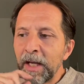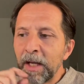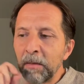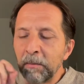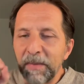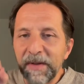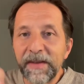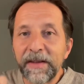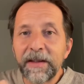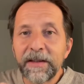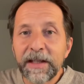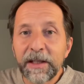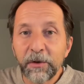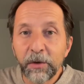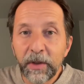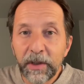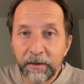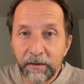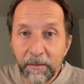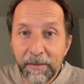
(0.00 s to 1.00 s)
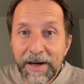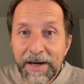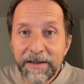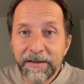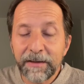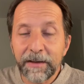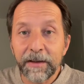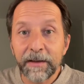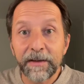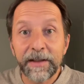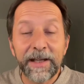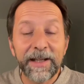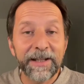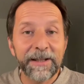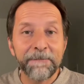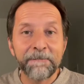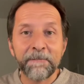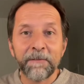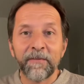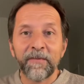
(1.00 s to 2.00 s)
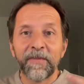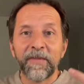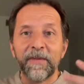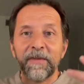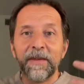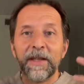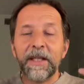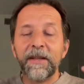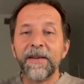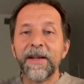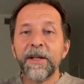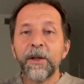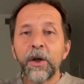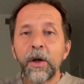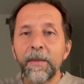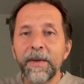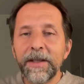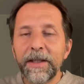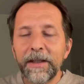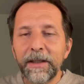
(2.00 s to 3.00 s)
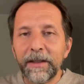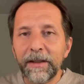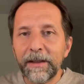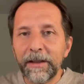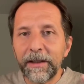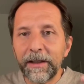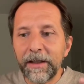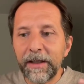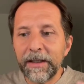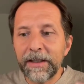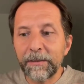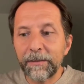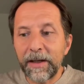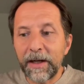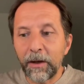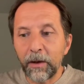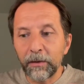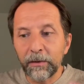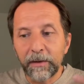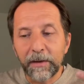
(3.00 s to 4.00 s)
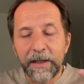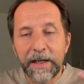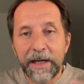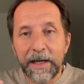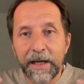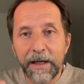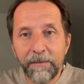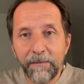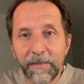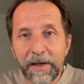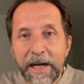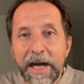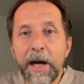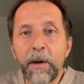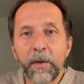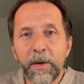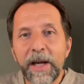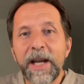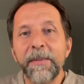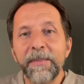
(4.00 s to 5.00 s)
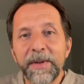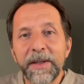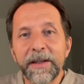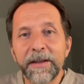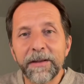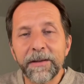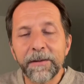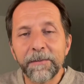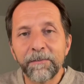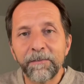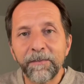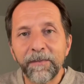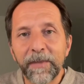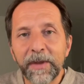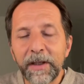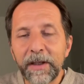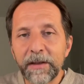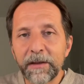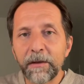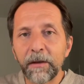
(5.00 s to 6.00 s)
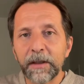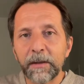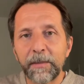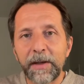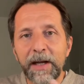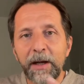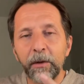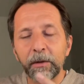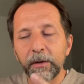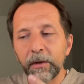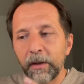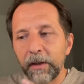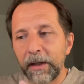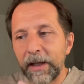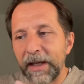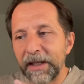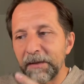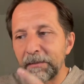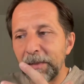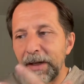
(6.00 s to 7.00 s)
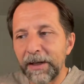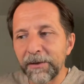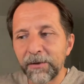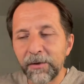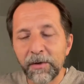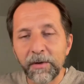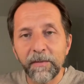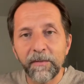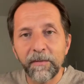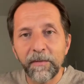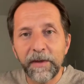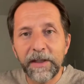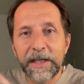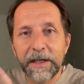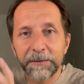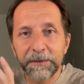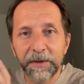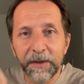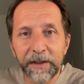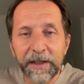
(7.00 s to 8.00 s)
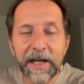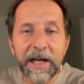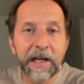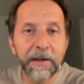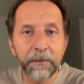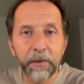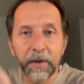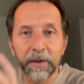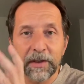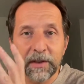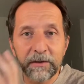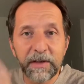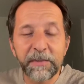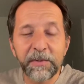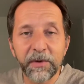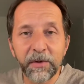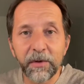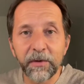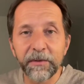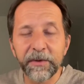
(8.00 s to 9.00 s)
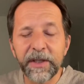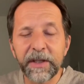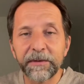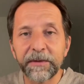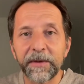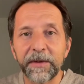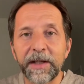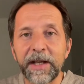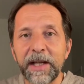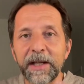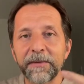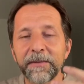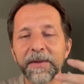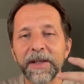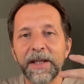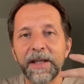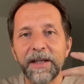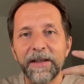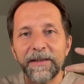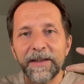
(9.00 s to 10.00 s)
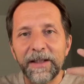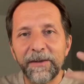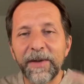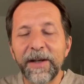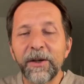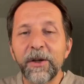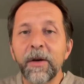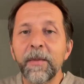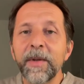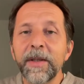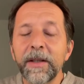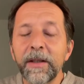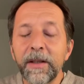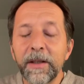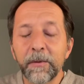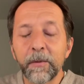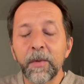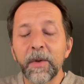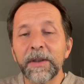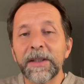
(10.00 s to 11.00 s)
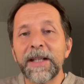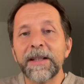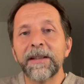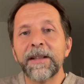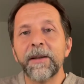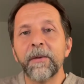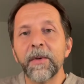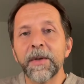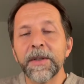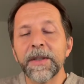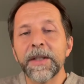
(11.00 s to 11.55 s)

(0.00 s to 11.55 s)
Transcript: But this actually reminds us that the Divine Comedy is about our happiness. It's not about as much the afterlife or a description of the afterlife, the Divine Comedy is what Dante was